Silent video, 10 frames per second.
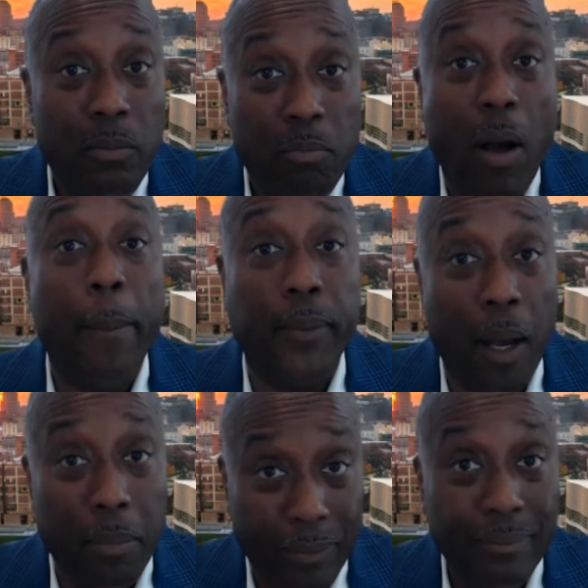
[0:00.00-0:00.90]
popped
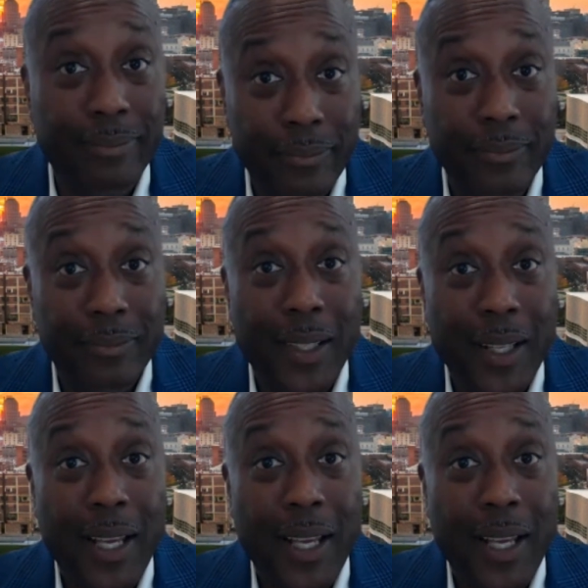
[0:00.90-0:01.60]
up, and